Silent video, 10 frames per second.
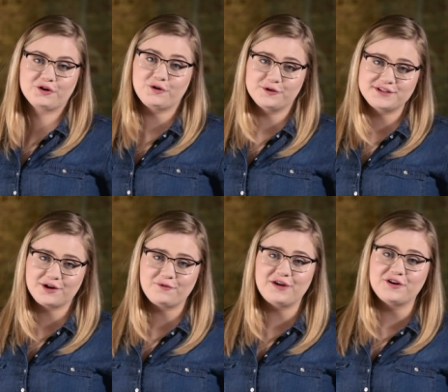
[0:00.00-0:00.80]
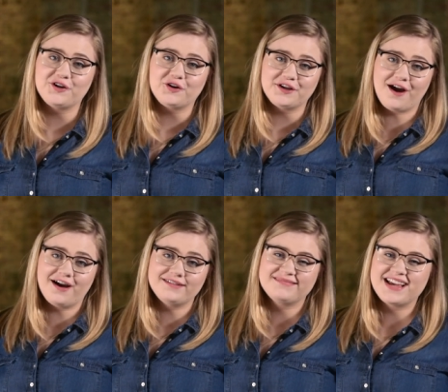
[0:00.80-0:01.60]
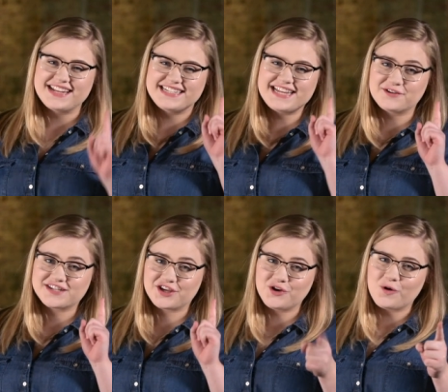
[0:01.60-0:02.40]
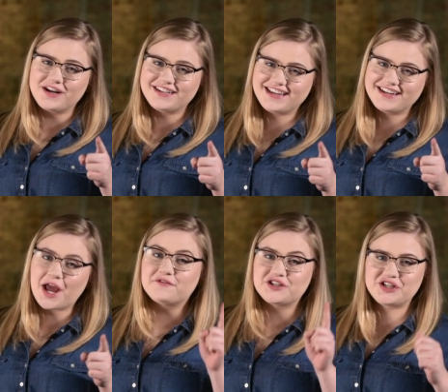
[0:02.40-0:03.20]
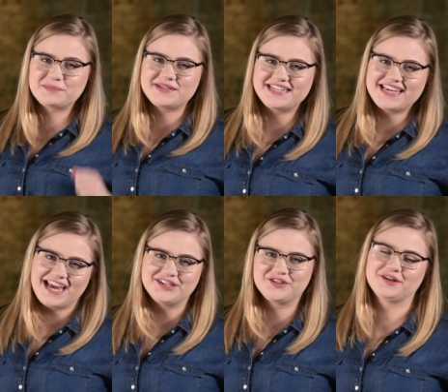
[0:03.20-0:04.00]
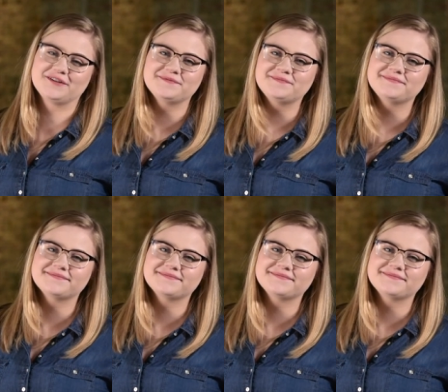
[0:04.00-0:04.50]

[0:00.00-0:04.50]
when you're cruising around on your yacht? Sounds like you're in need of a ship's decanter.